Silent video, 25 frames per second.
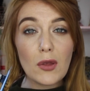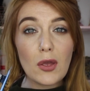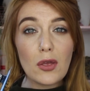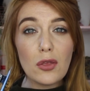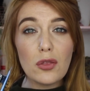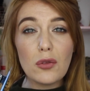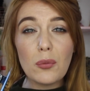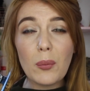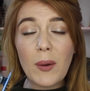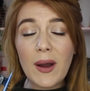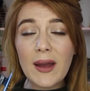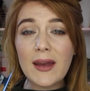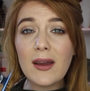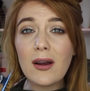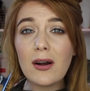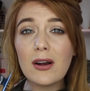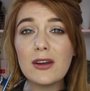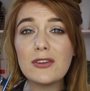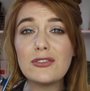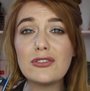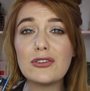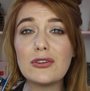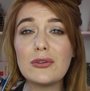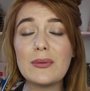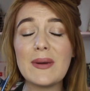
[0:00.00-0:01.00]
the way
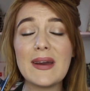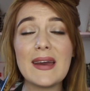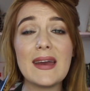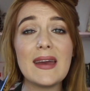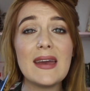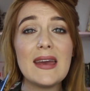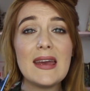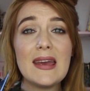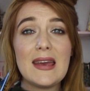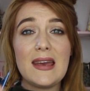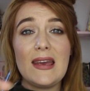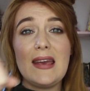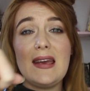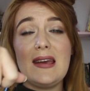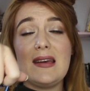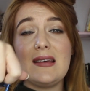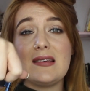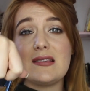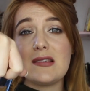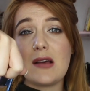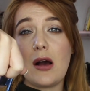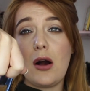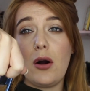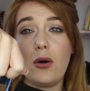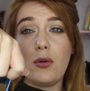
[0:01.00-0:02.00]
I do it
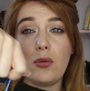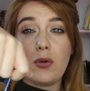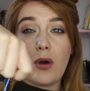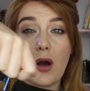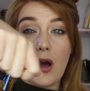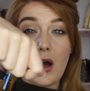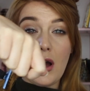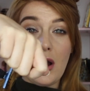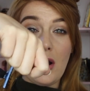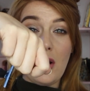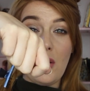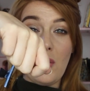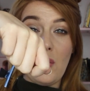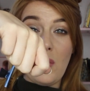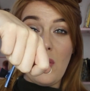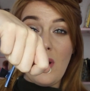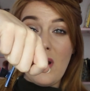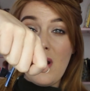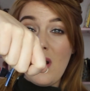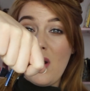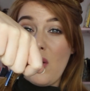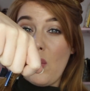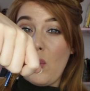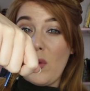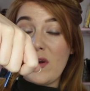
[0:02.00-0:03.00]
is I'll curl
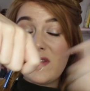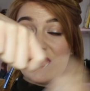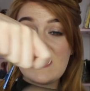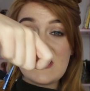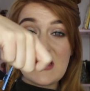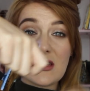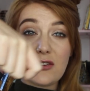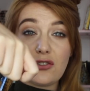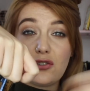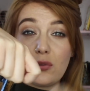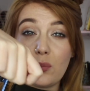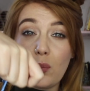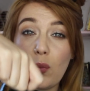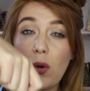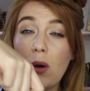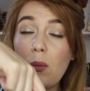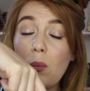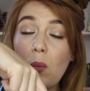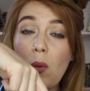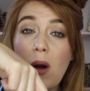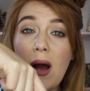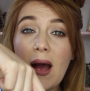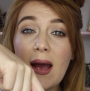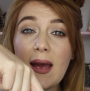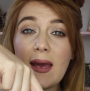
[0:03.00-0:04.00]
one section
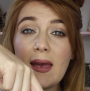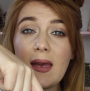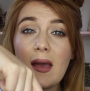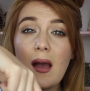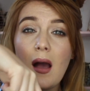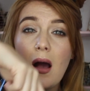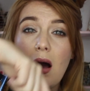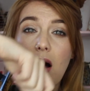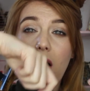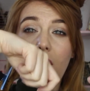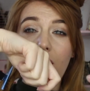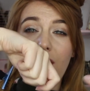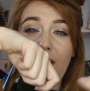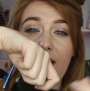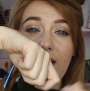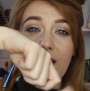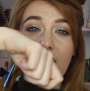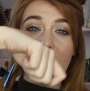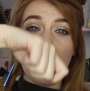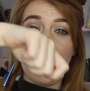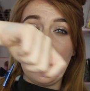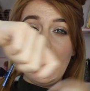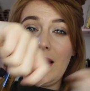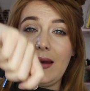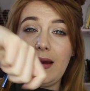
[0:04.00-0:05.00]
one way, I'll then
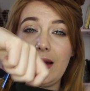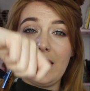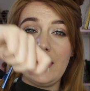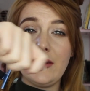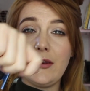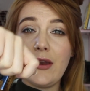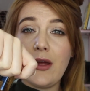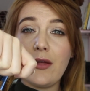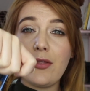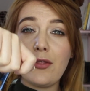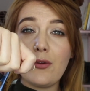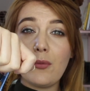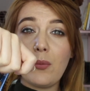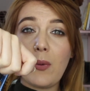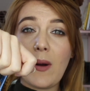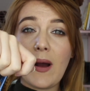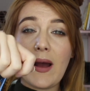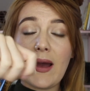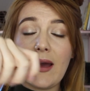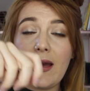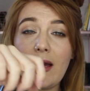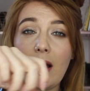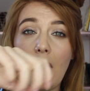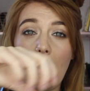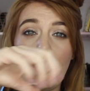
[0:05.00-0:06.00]
curl it another
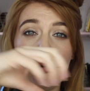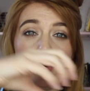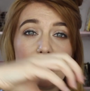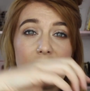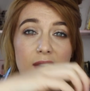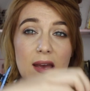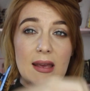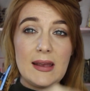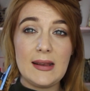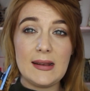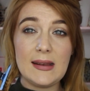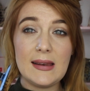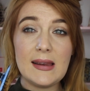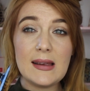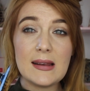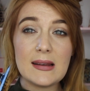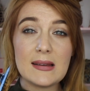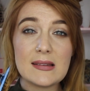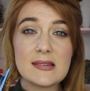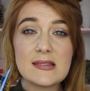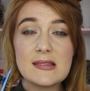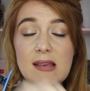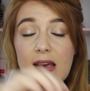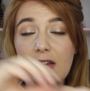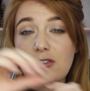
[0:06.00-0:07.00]
way, I'll take
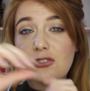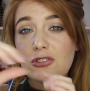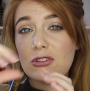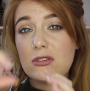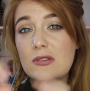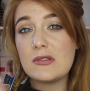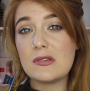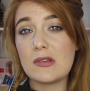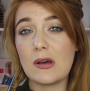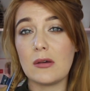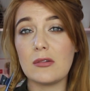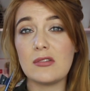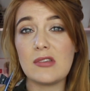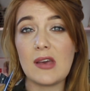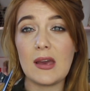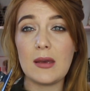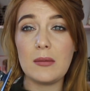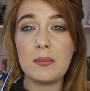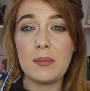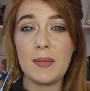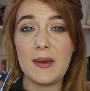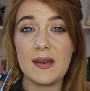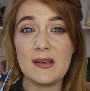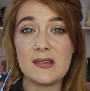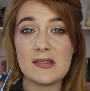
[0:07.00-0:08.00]
little sections, I'll
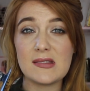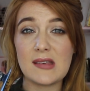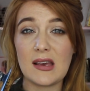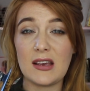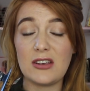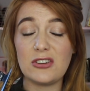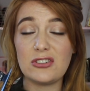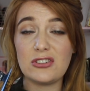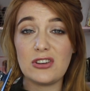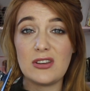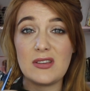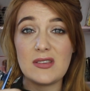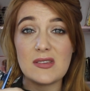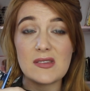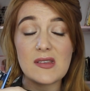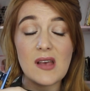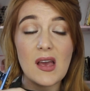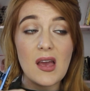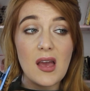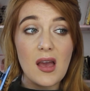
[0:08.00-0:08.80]
take big sections.